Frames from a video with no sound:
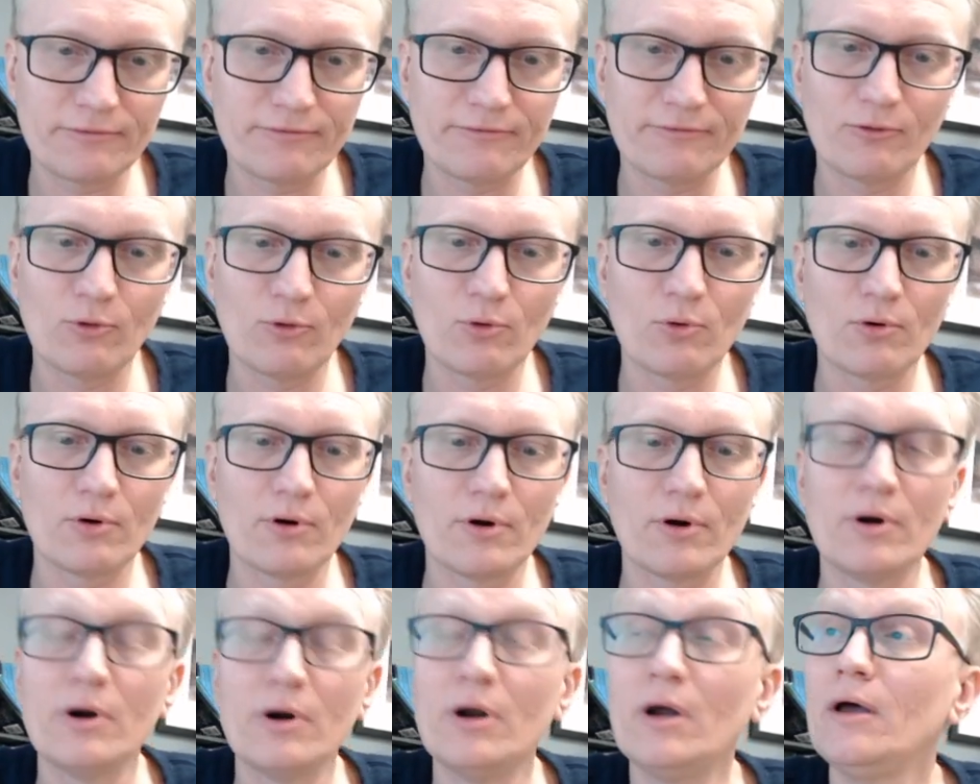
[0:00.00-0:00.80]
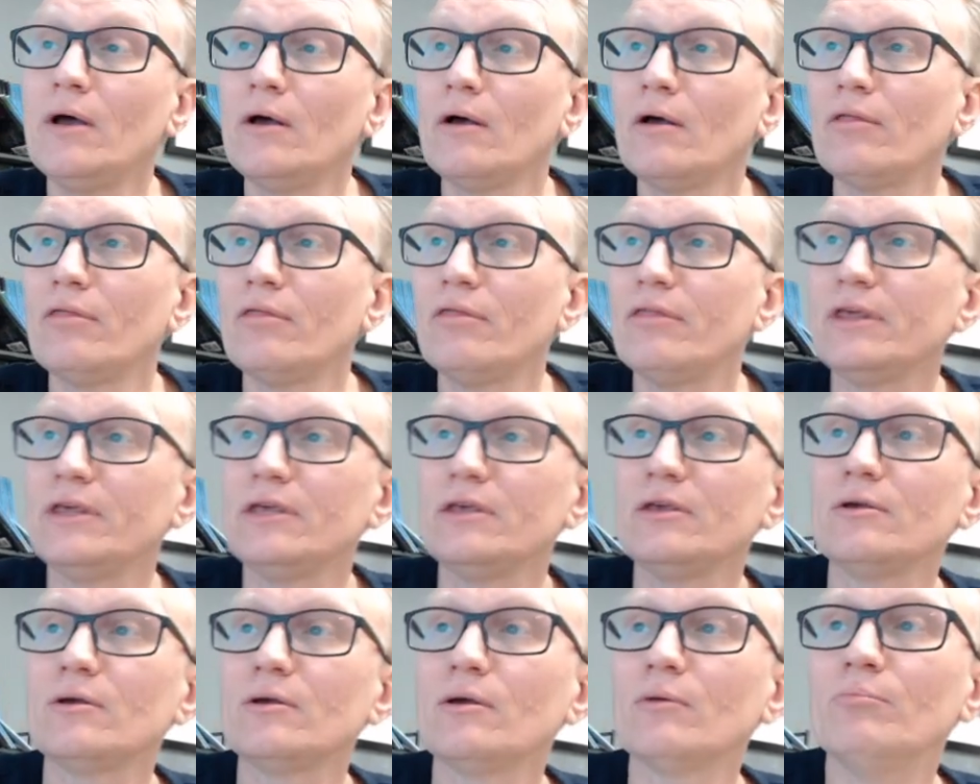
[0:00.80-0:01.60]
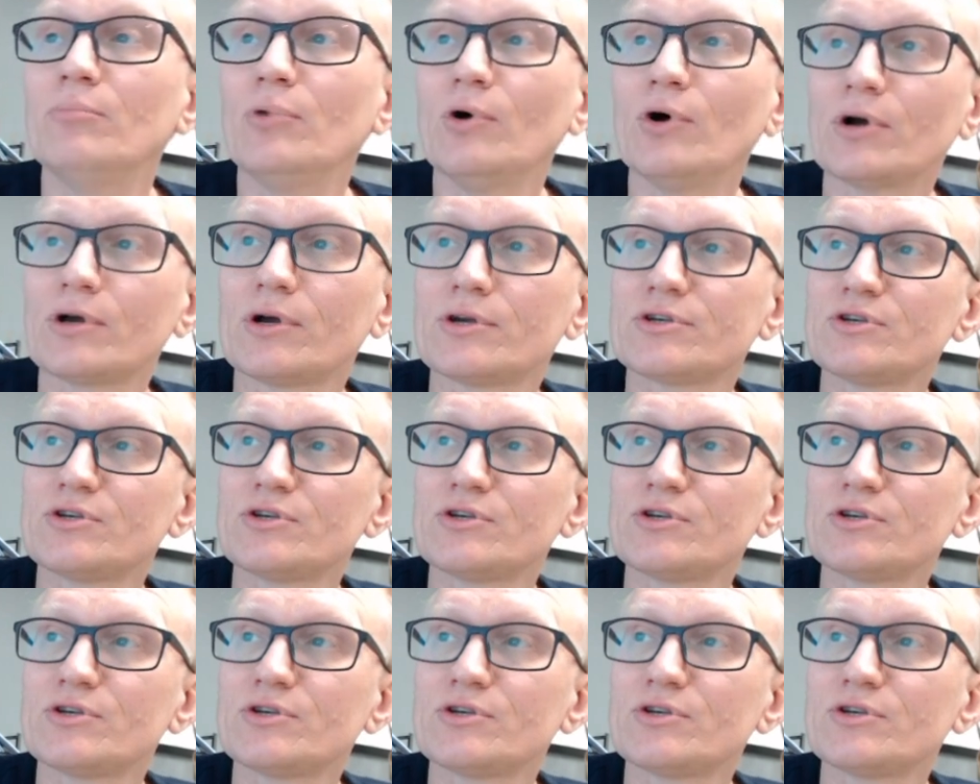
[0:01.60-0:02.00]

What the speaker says: for the book.